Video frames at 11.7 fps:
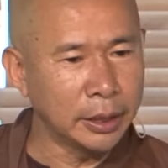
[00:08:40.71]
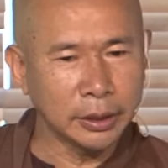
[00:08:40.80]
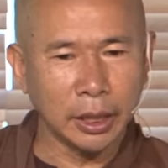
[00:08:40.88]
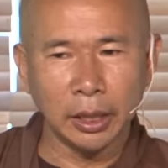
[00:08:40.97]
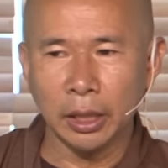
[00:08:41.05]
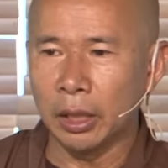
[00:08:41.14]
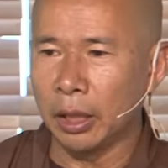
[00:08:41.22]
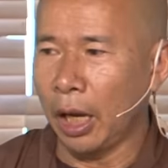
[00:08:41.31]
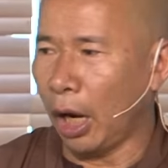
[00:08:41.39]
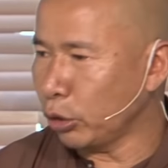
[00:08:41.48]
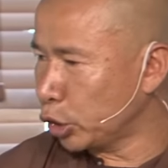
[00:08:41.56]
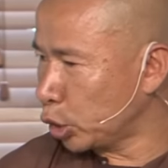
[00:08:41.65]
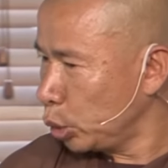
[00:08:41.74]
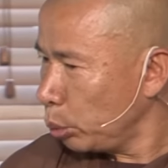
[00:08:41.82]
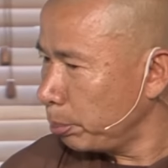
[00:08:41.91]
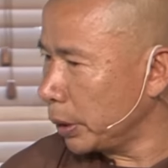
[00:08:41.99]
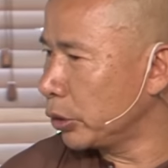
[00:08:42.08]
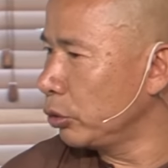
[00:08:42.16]
say, how
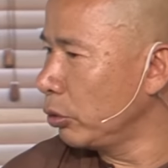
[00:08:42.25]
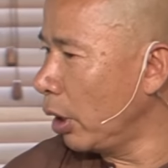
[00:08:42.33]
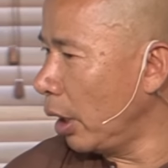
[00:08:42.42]
stupid you